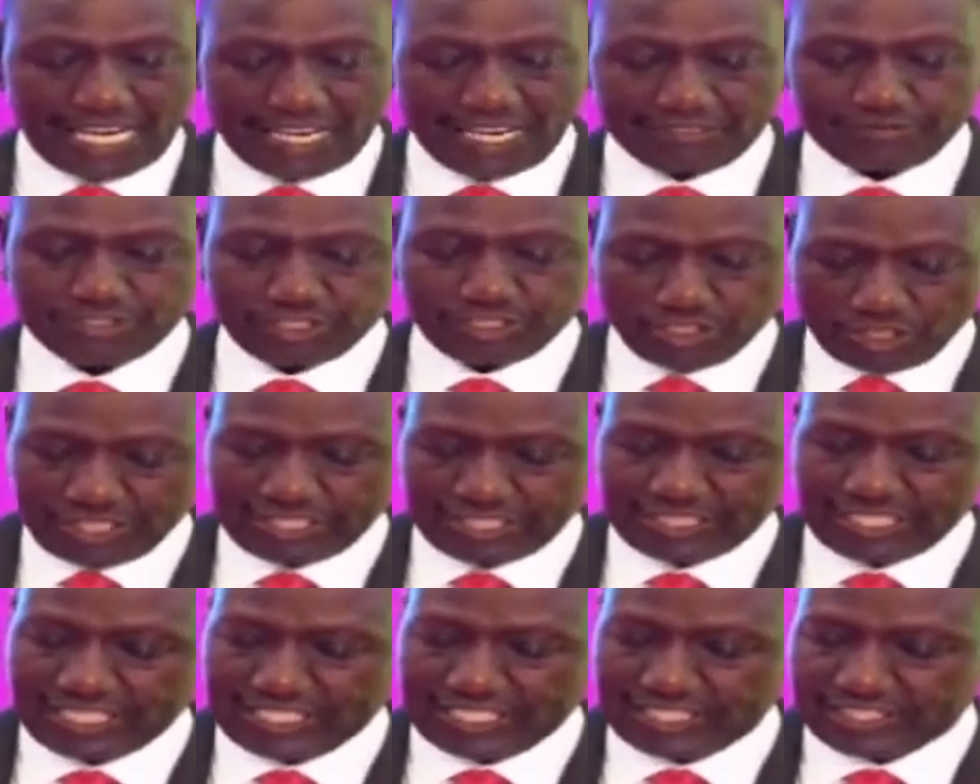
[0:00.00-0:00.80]
have
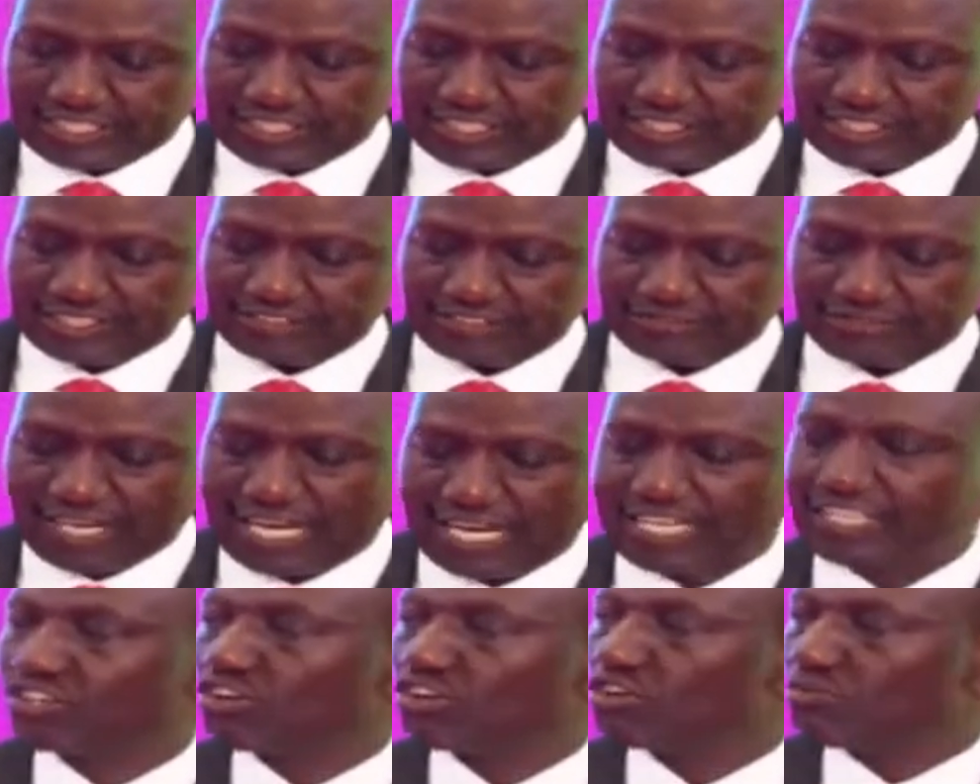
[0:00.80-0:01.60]
joined the
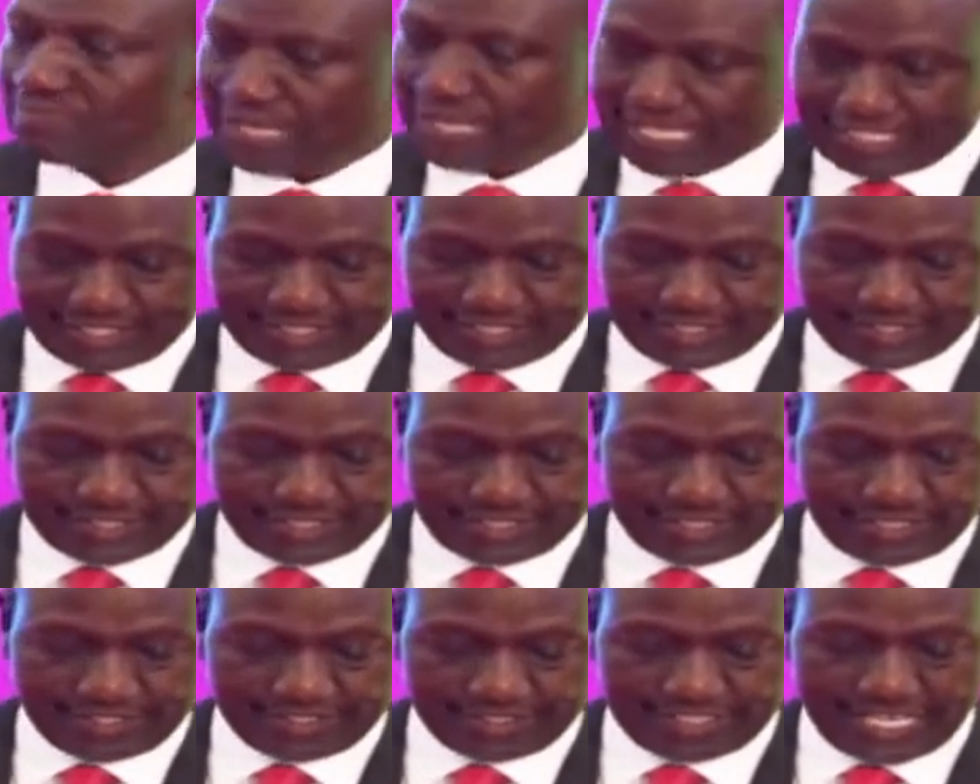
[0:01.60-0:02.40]
initiative and
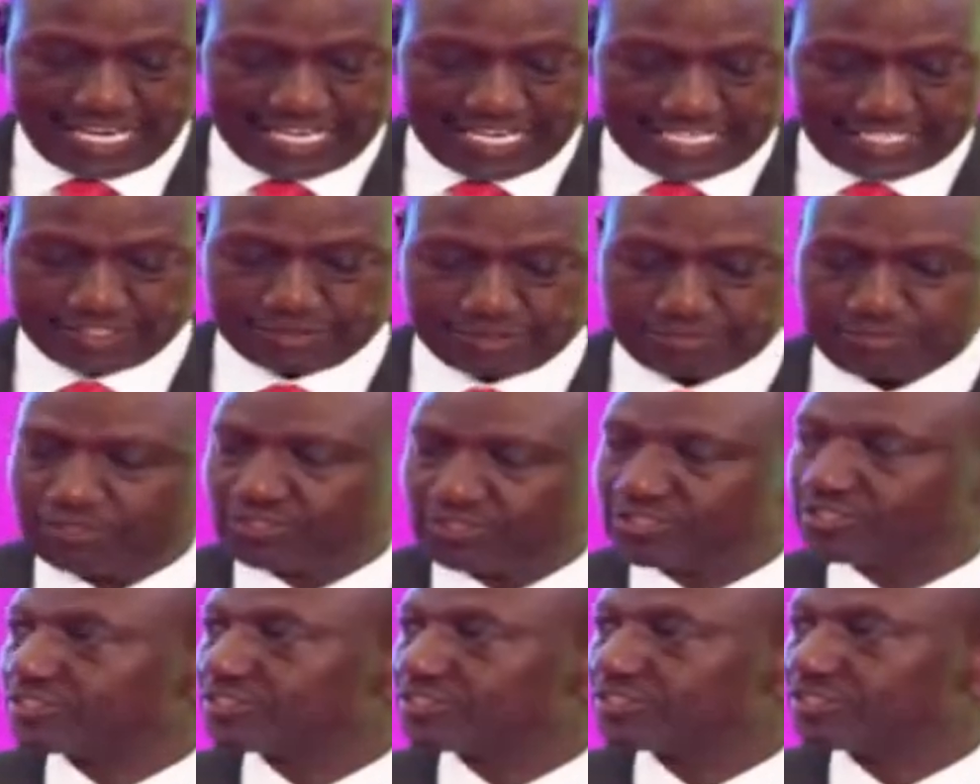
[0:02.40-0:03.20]
commenced their
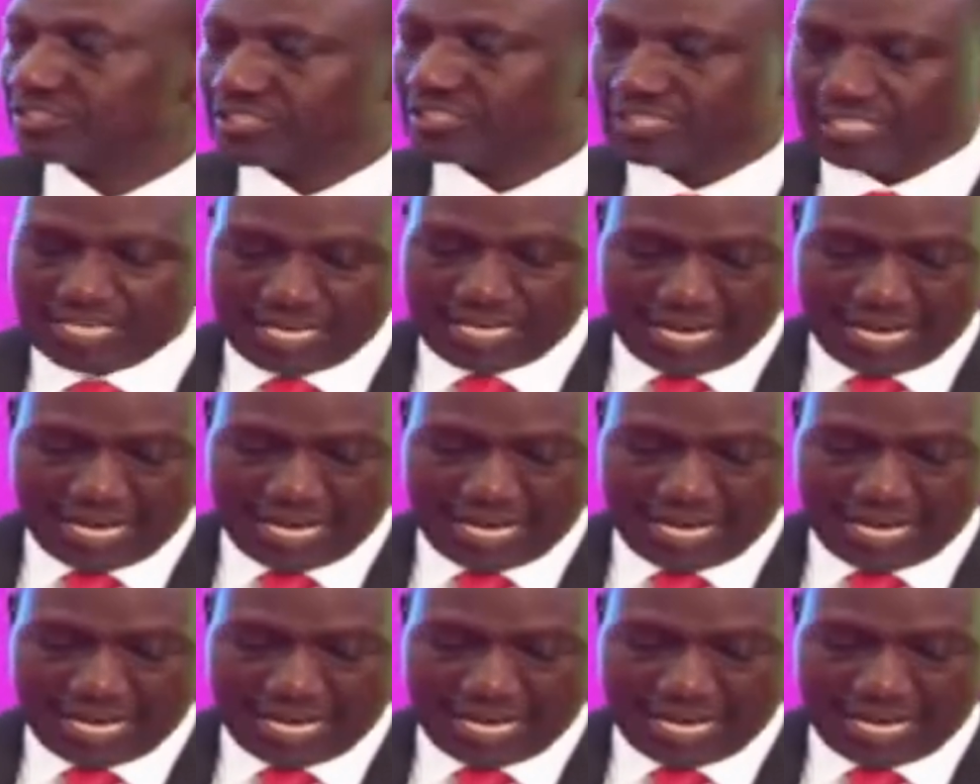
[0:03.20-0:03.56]
exports.